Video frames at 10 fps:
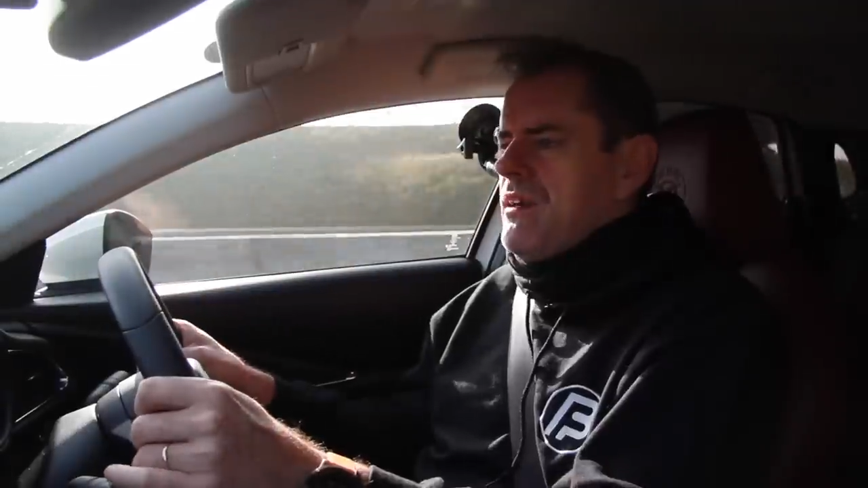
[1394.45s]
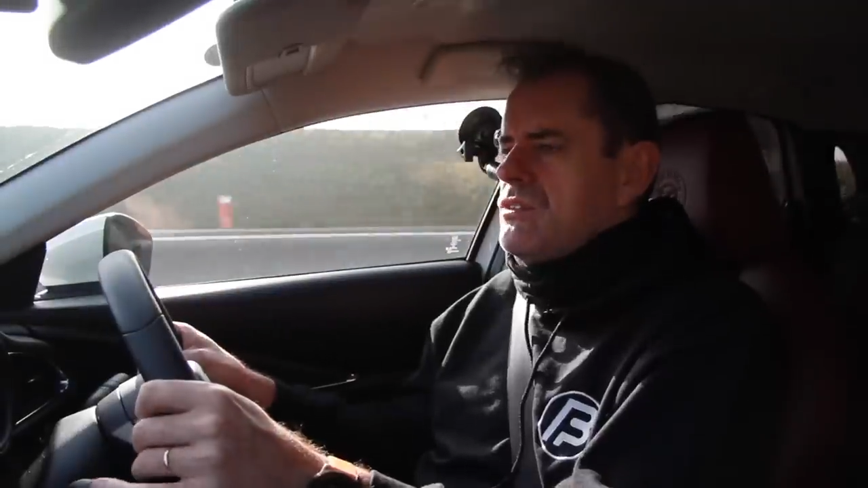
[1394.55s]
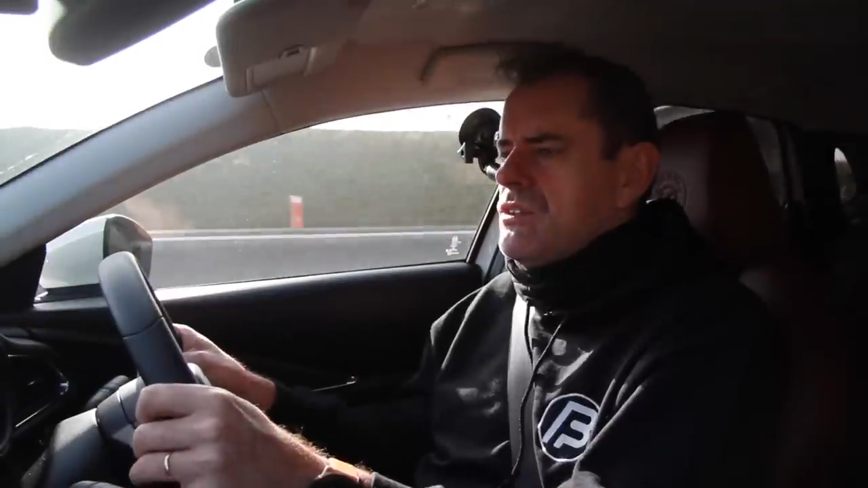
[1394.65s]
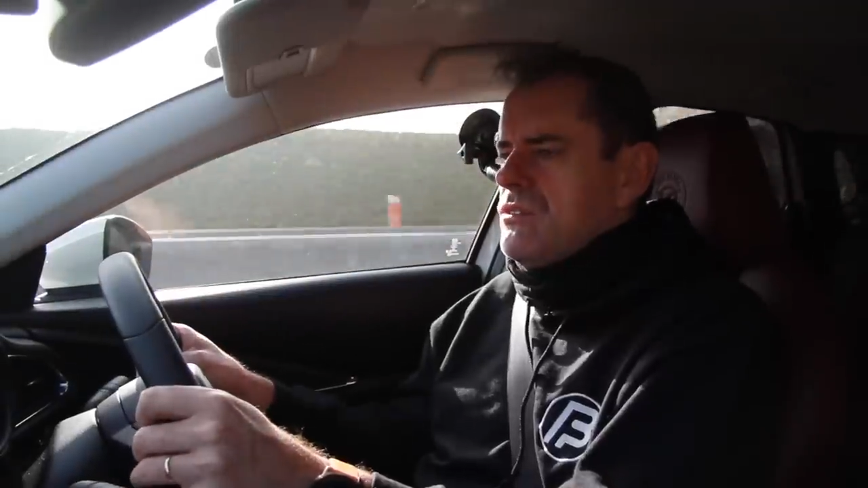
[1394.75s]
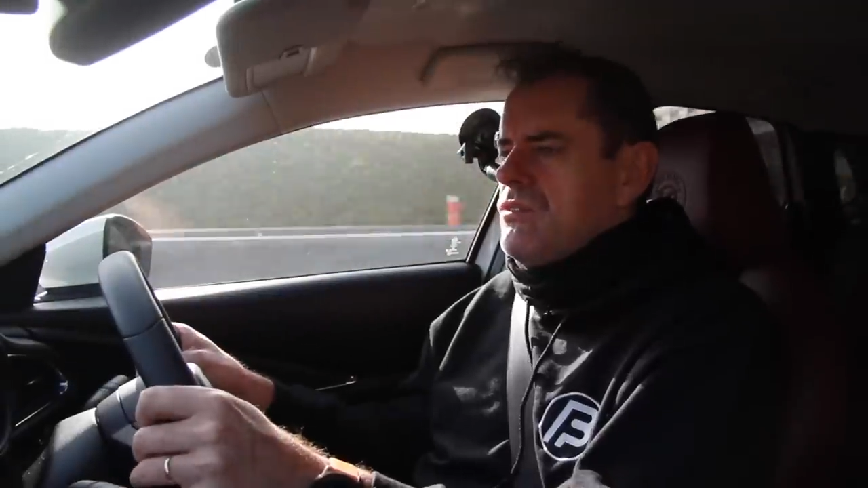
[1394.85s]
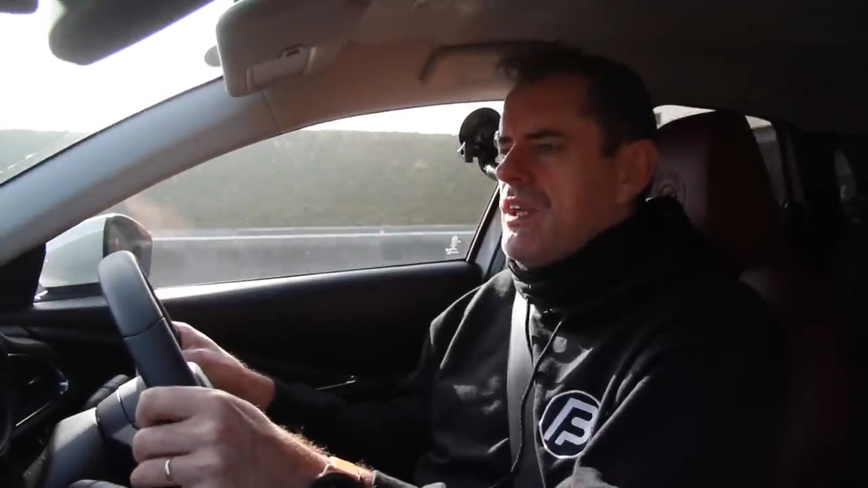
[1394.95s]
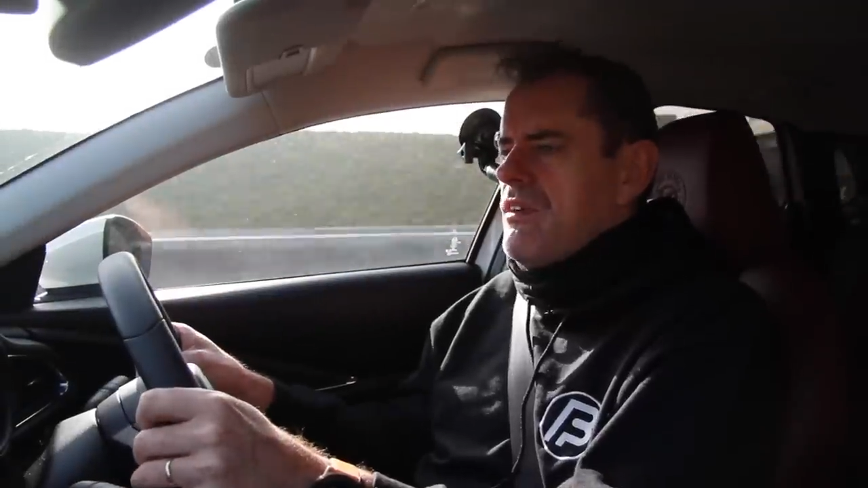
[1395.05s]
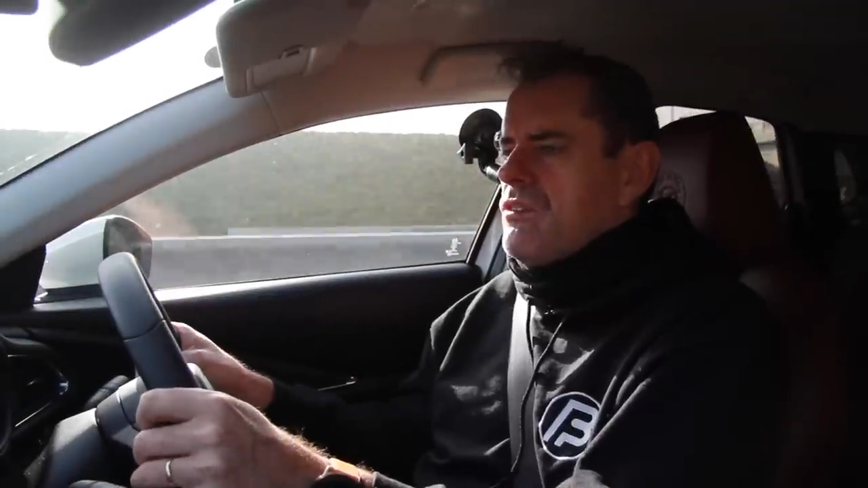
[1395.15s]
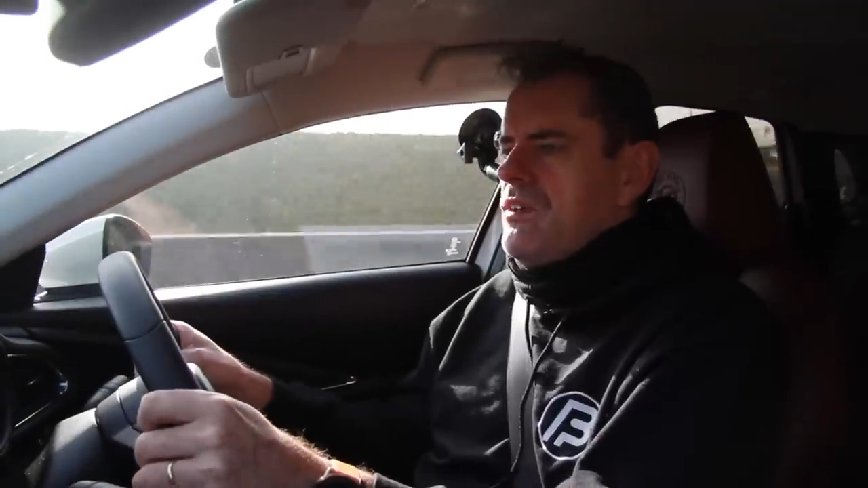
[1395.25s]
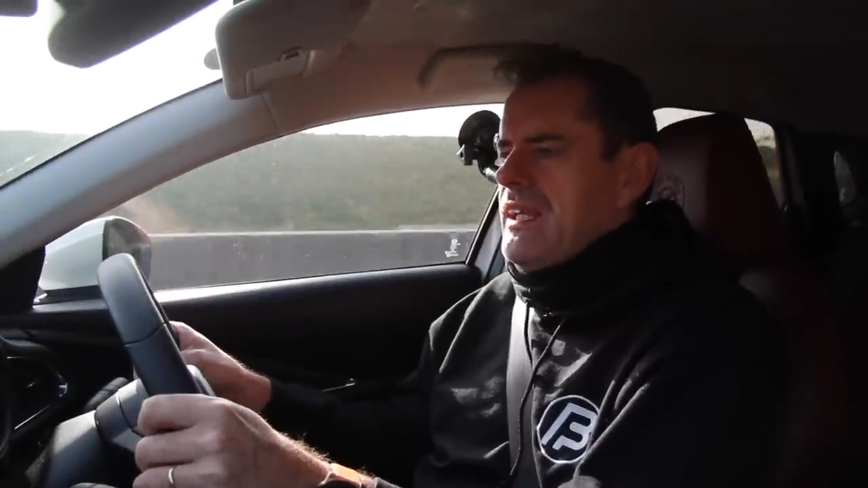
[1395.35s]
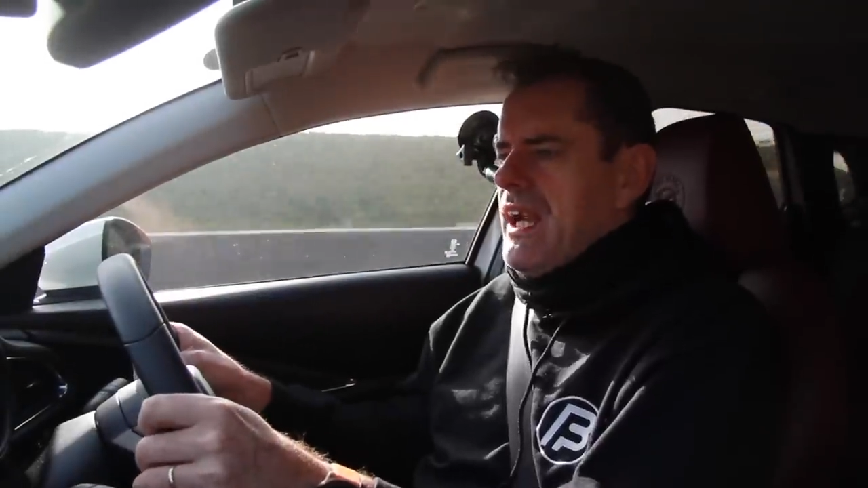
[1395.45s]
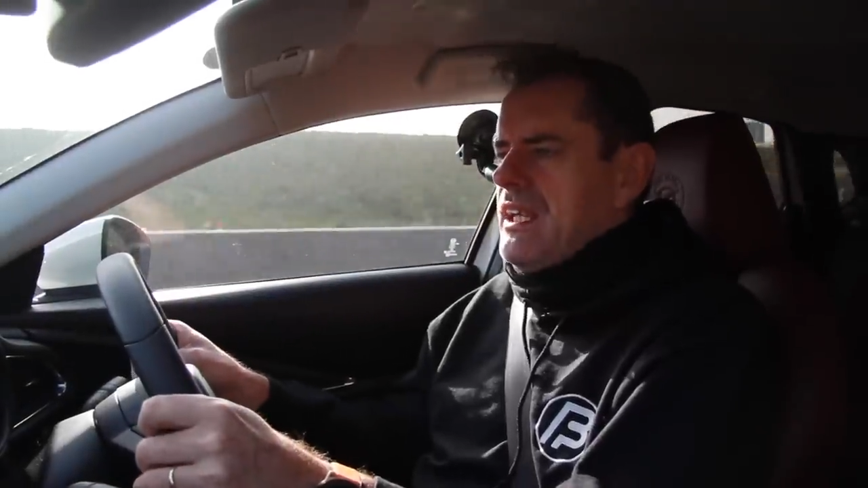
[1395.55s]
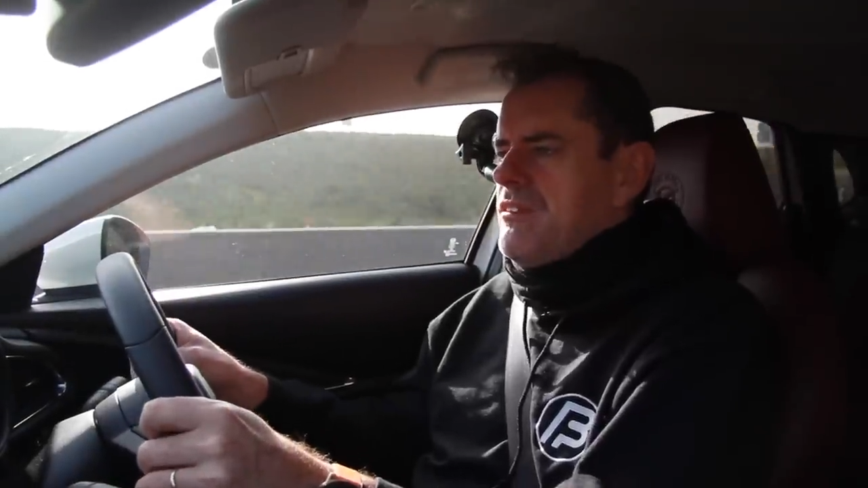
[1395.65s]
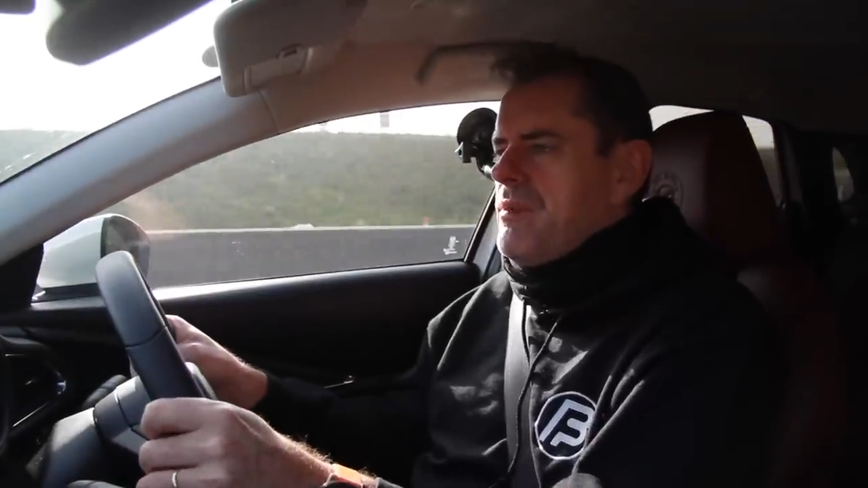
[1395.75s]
out whenever we can,